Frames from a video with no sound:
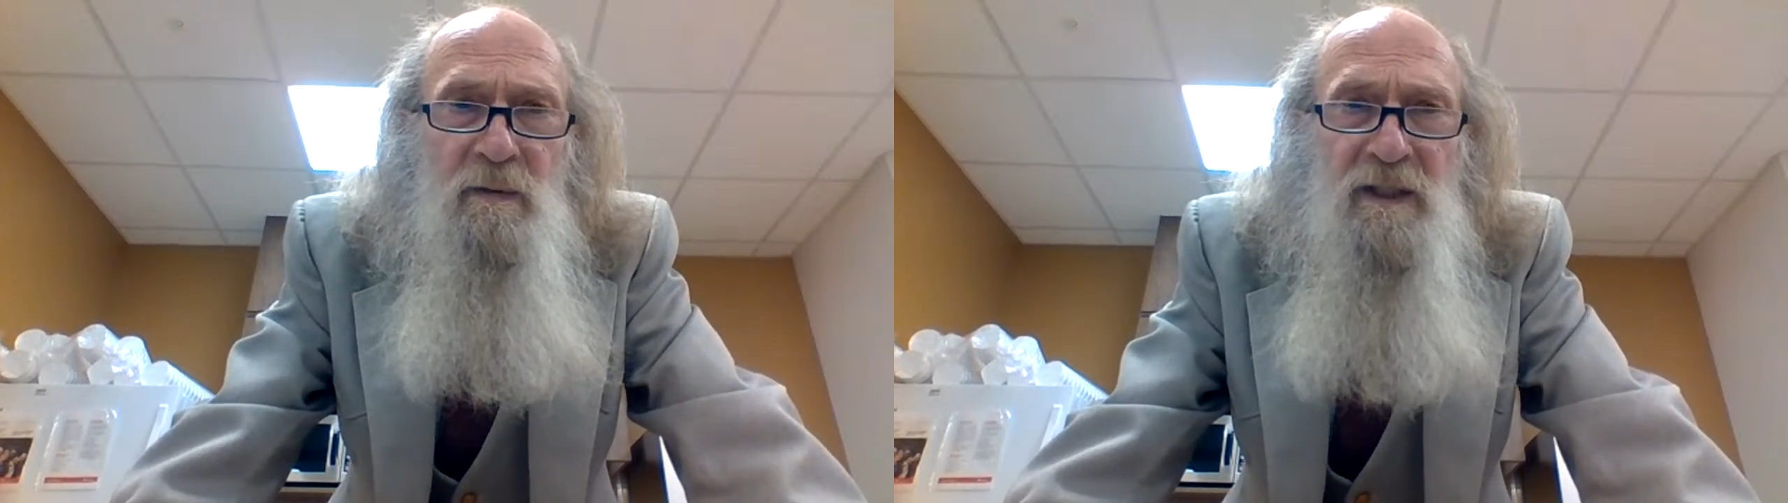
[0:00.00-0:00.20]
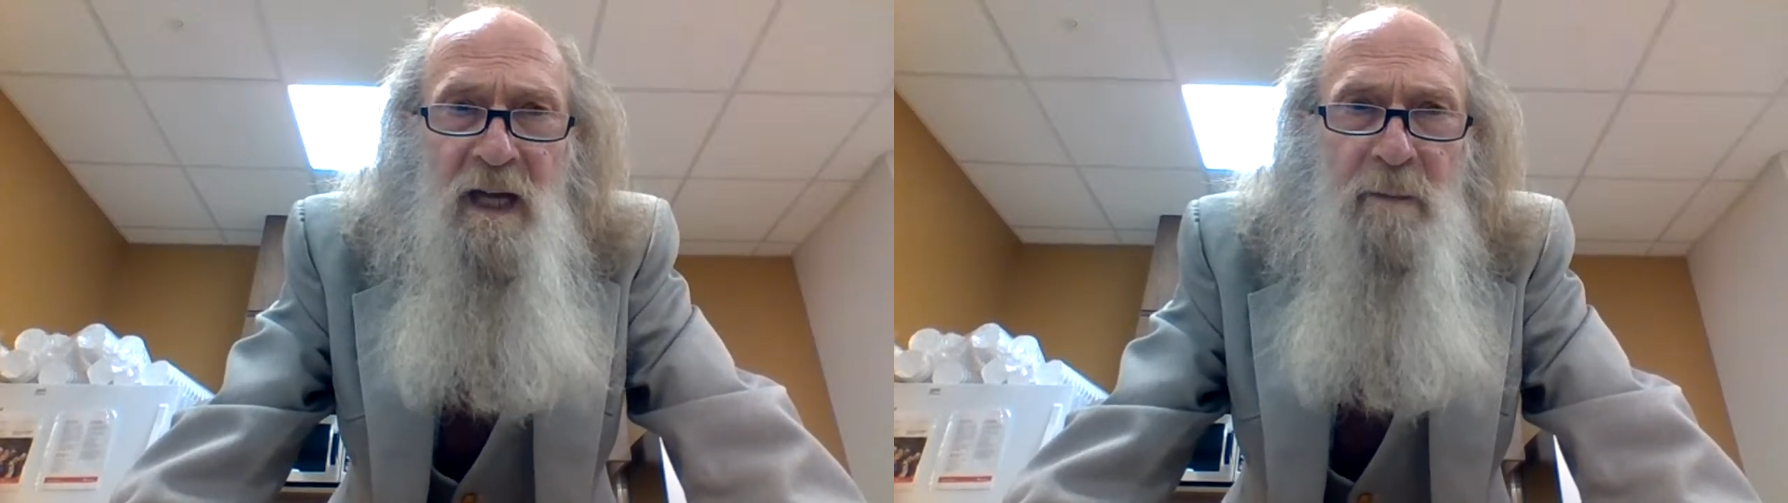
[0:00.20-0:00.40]
it
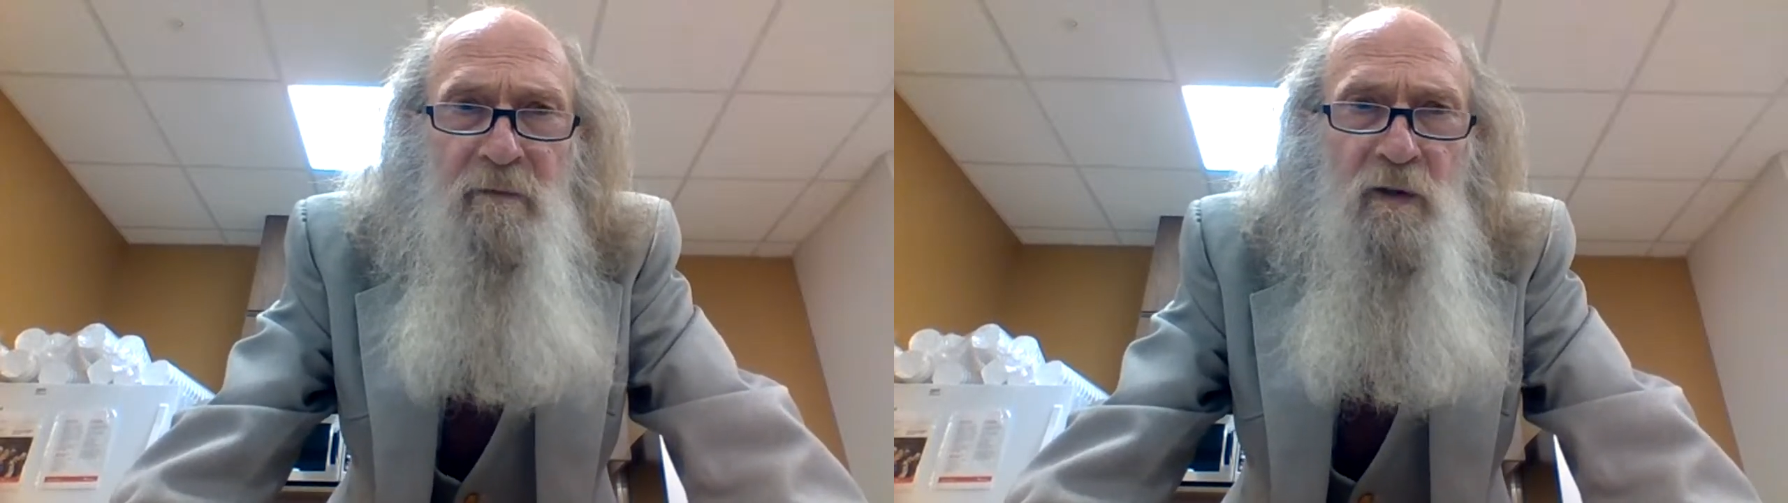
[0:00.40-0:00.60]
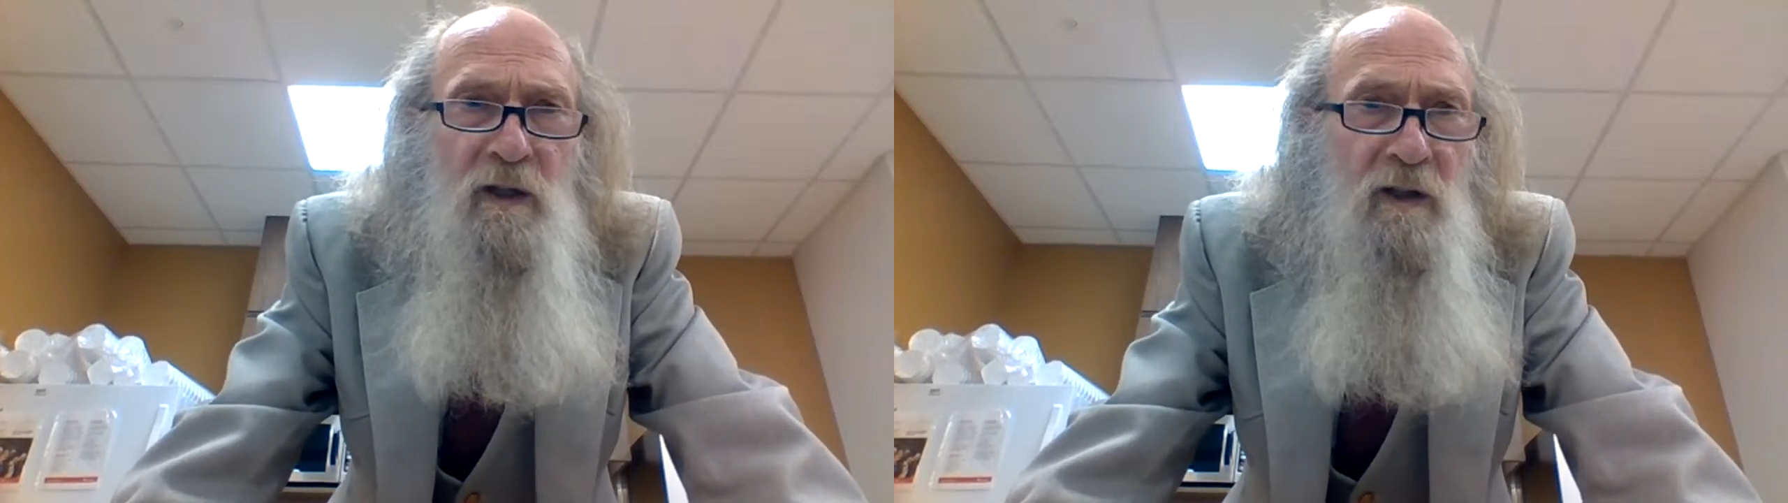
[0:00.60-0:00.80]
was time
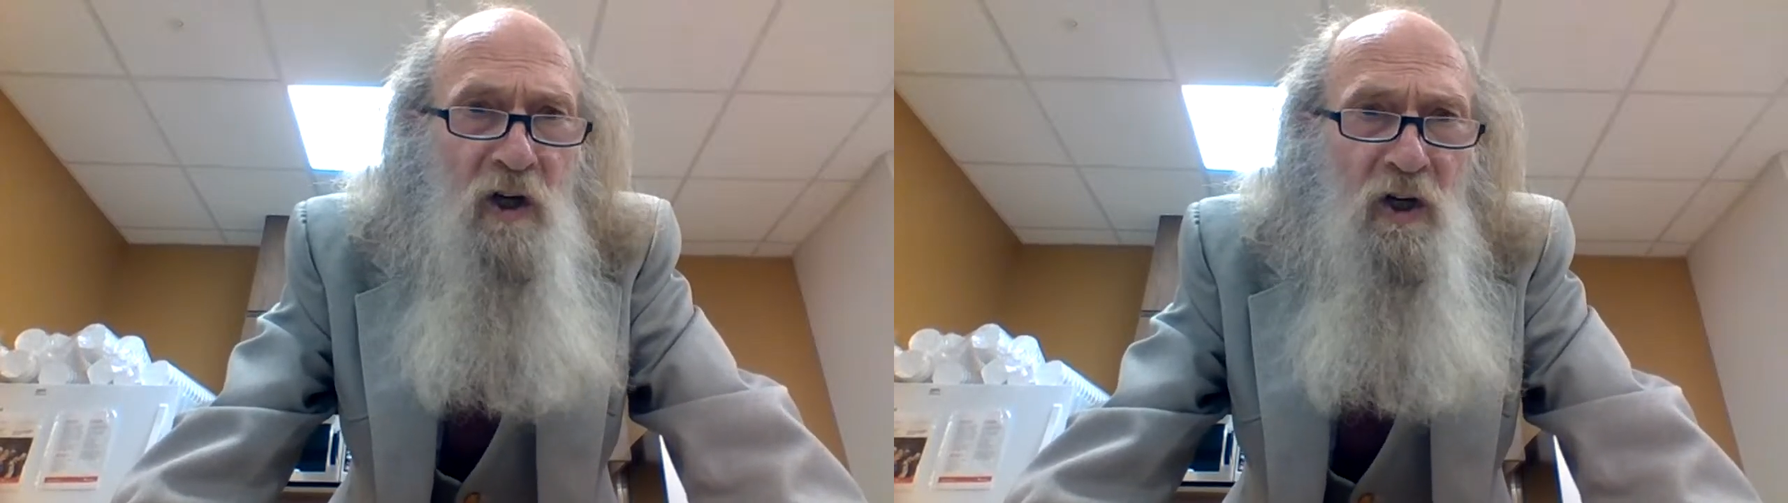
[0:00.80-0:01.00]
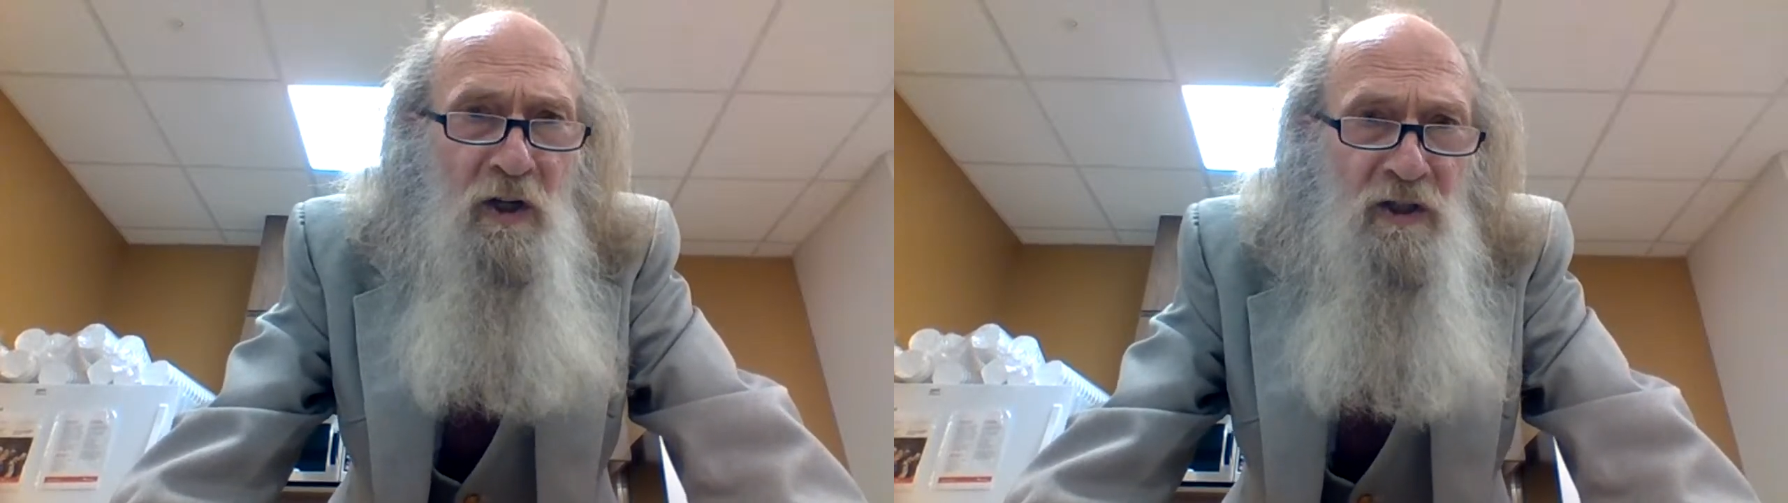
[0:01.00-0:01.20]
for a
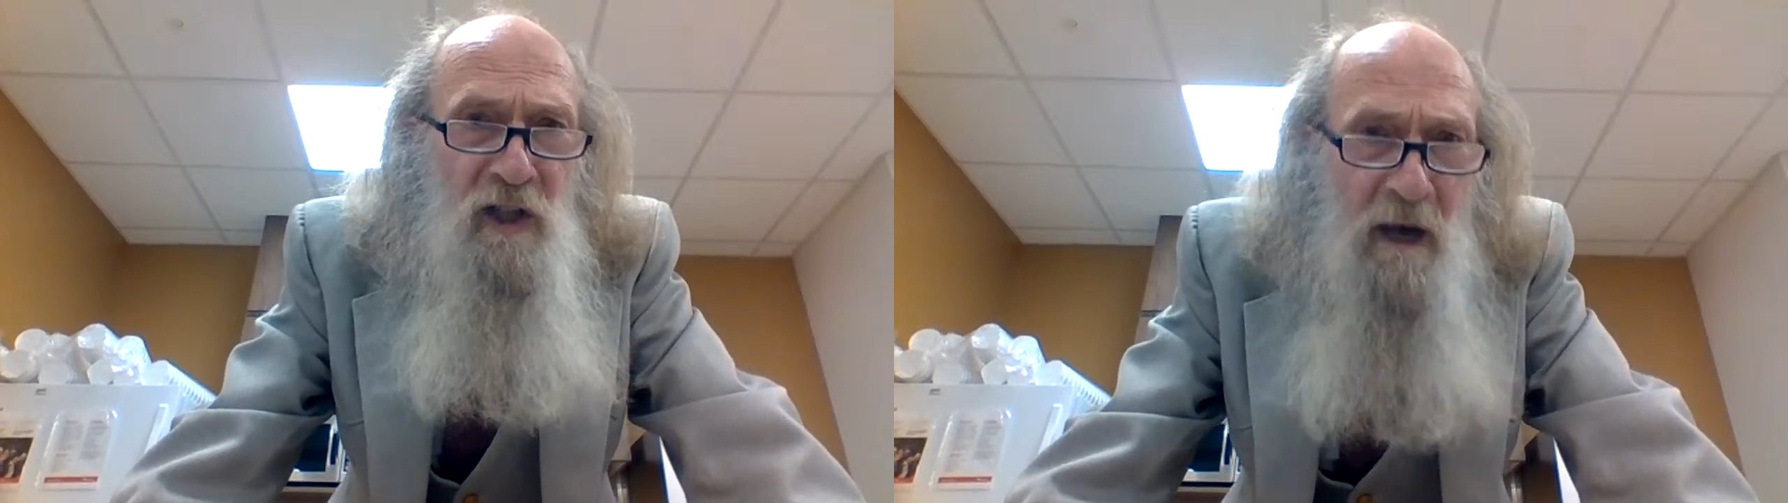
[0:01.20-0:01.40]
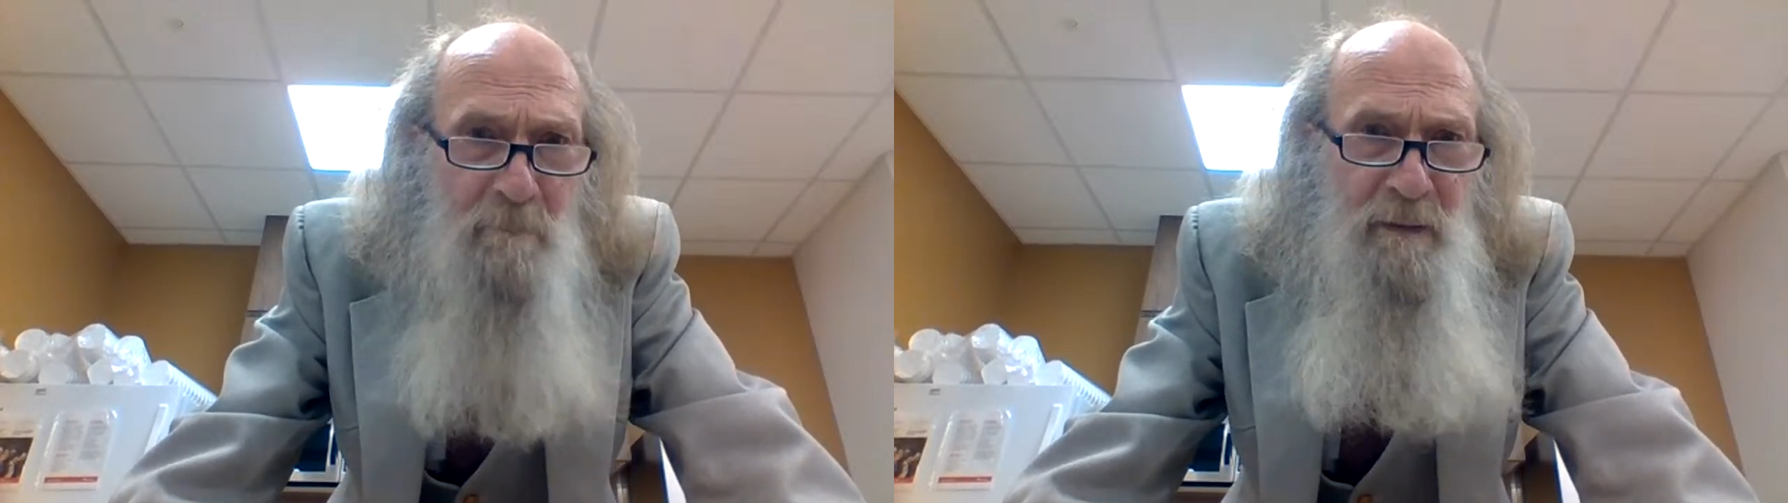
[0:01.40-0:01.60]

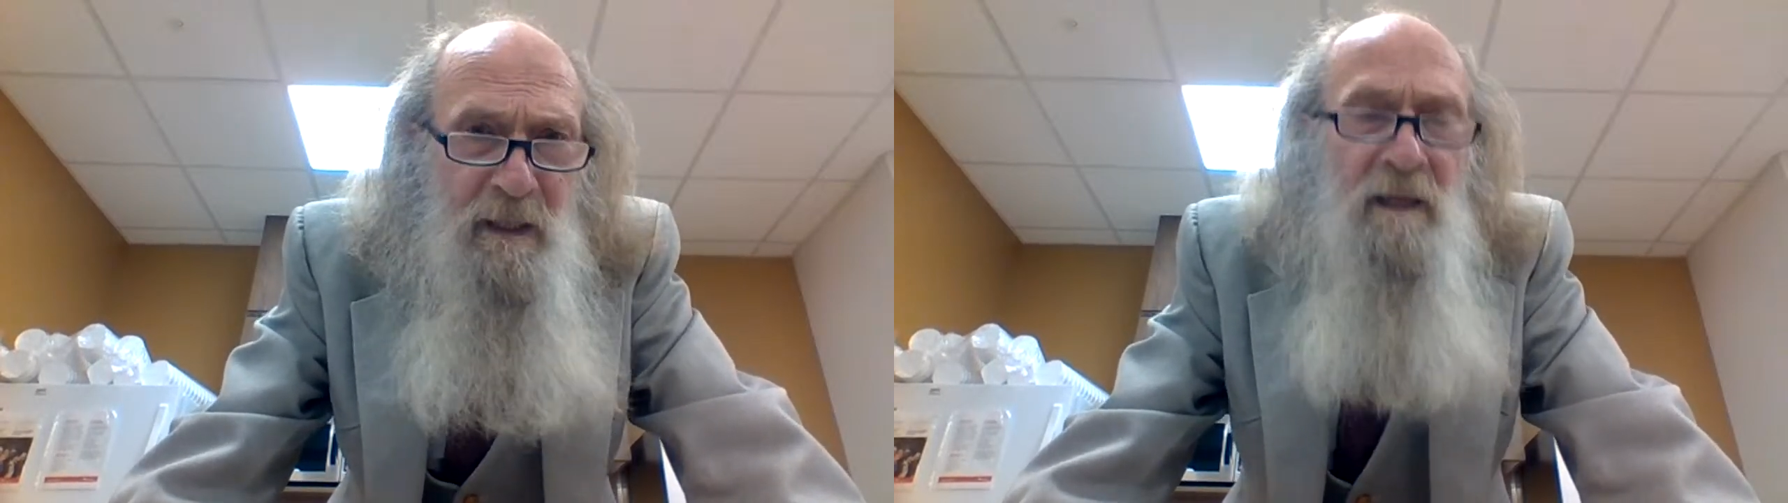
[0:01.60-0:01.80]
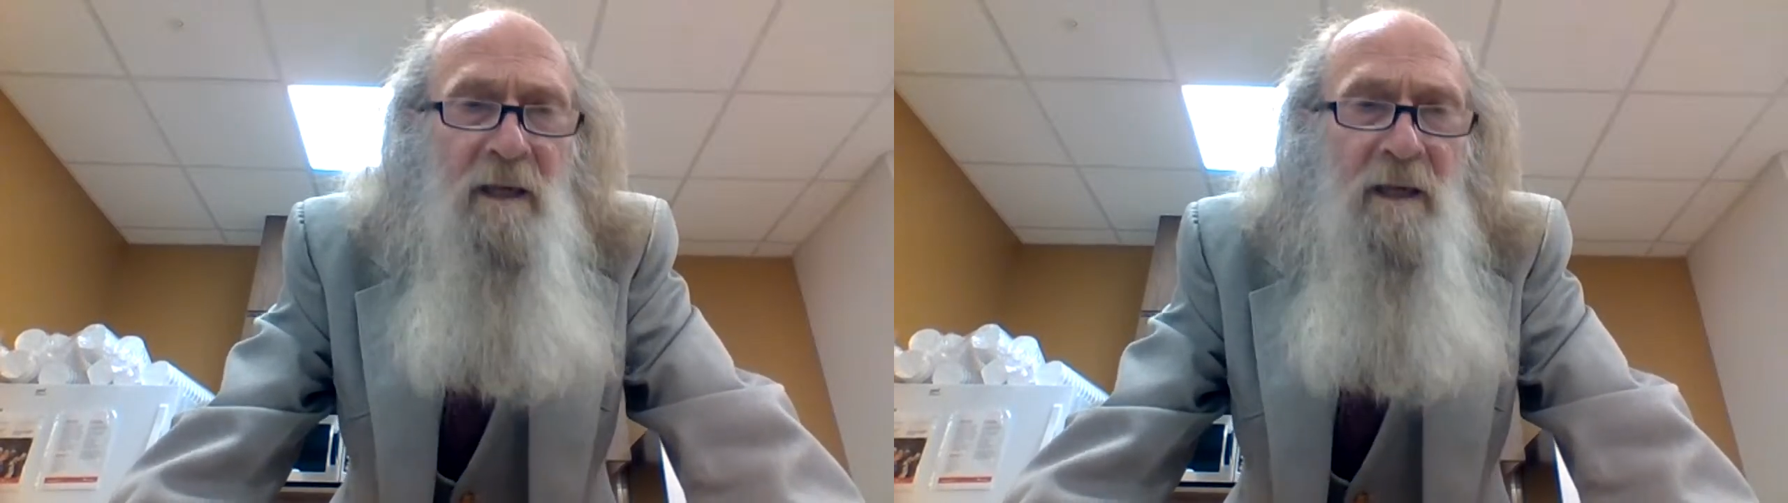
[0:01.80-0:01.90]
colonoscopy,